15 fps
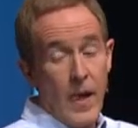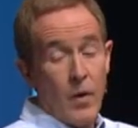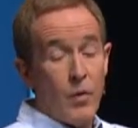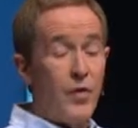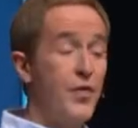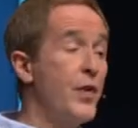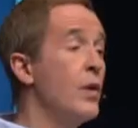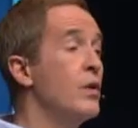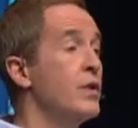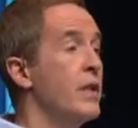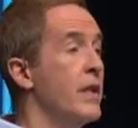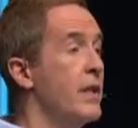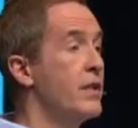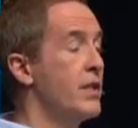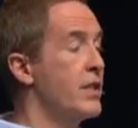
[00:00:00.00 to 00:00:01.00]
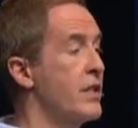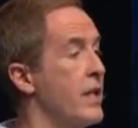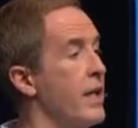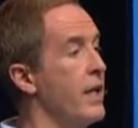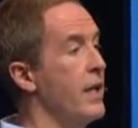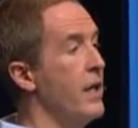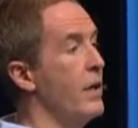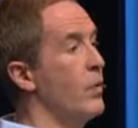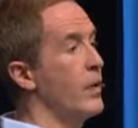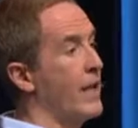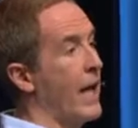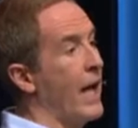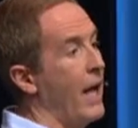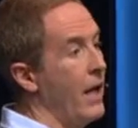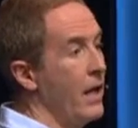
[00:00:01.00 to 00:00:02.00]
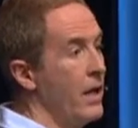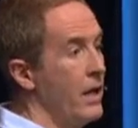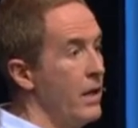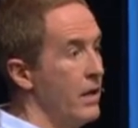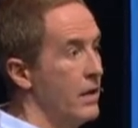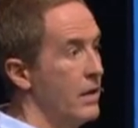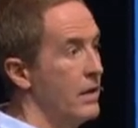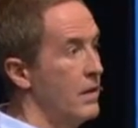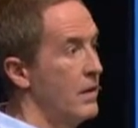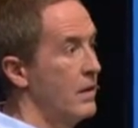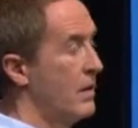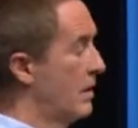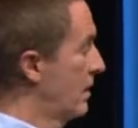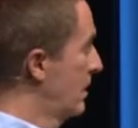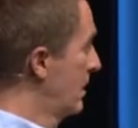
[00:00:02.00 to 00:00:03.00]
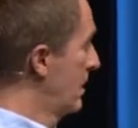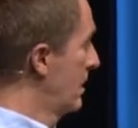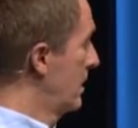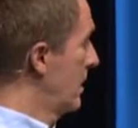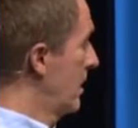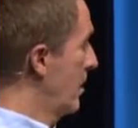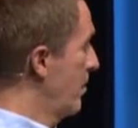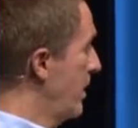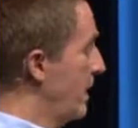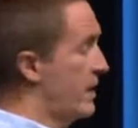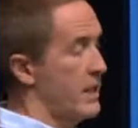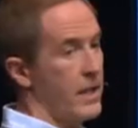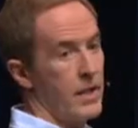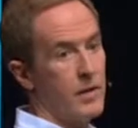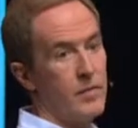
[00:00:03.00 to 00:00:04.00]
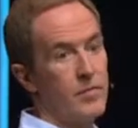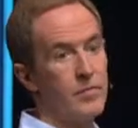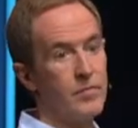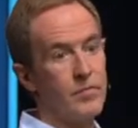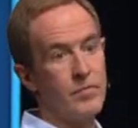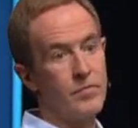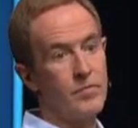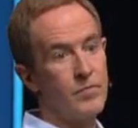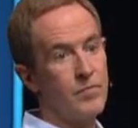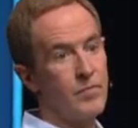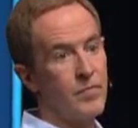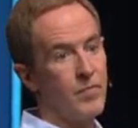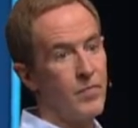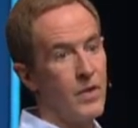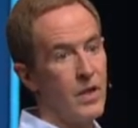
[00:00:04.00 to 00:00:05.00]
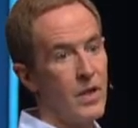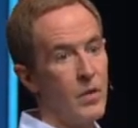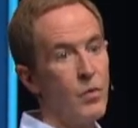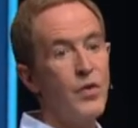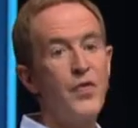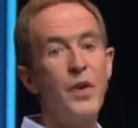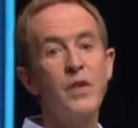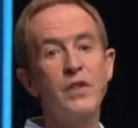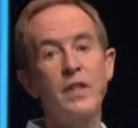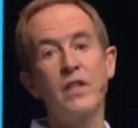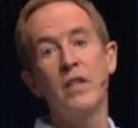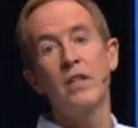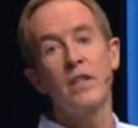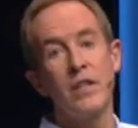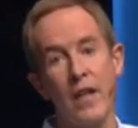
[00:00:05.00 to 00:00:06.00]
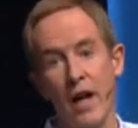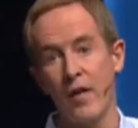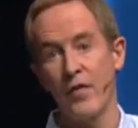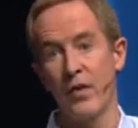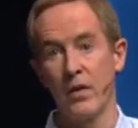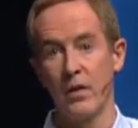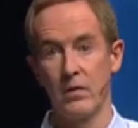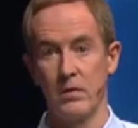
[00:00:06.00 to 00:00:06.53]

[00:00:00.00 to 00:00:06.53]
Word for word: Refusing to see what can be seen. Refusing to discover